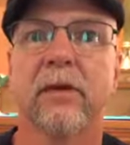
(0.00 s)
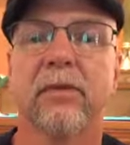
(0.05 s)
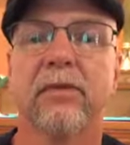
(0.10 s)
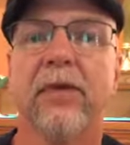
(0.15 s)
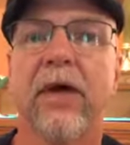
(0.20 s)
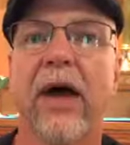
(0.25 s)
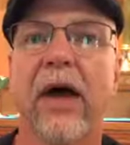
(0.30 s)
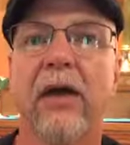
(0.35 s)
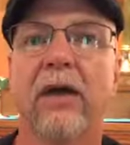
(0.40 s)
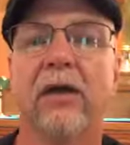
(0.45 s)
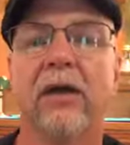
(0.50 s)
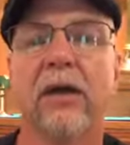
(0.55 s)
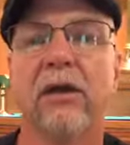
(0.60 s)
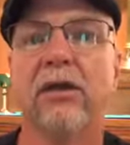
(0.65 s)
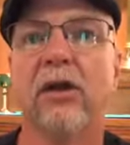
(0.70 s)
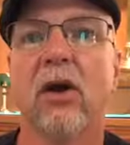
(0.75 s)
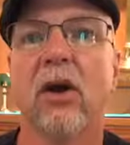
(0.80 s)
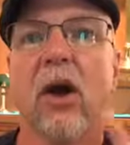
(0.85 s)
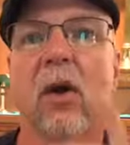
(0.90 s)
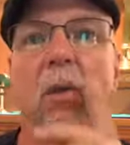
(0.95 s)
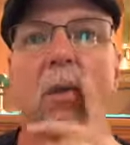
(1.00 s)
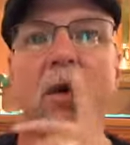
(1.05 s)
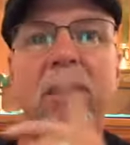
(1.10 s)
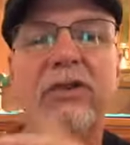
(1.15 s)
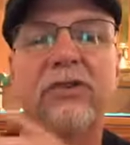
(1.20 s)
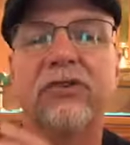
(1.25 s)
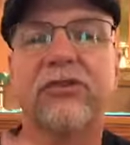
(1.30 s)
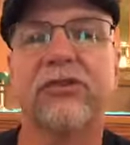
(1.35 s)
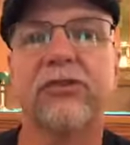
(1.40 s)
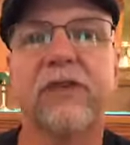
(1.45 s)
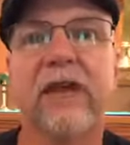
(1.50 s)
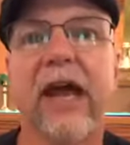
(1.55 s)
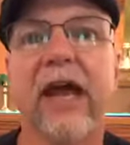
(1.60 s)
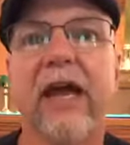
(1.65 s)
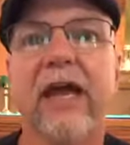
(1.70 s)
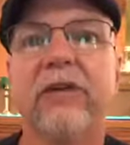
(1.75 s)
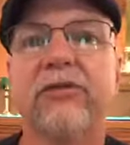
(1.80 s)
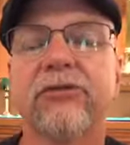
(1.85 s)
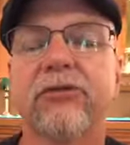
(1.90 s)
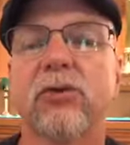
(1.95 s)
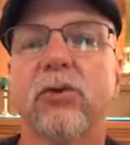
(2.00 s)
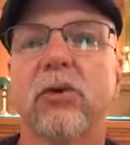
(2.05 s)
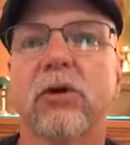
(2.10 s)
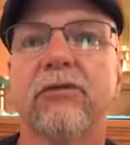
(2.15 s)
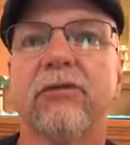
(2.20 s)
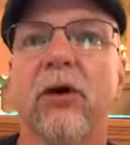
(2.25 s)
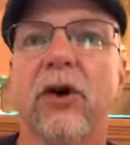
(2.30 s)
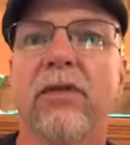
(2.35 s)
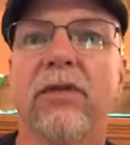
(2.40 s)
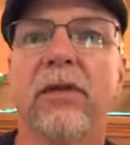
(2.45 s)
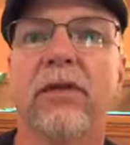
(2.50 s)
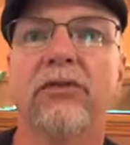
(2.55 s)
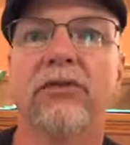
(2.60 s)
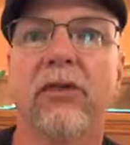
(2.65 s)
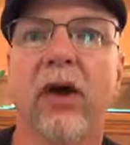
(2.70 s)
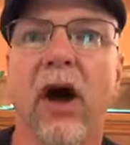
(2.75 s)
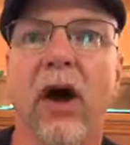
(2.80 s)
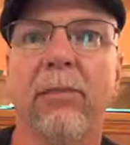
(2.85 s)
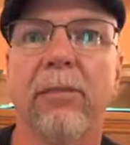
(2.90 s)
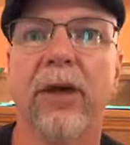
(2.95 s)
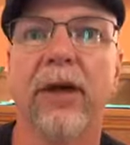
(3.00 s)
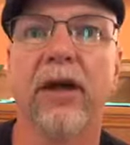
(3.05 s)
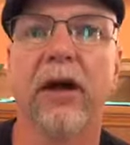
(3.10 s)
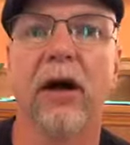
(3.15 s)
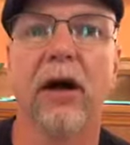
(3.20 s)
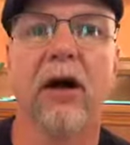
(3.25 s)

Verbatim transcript: that, you know, I want to stay sort of on this topic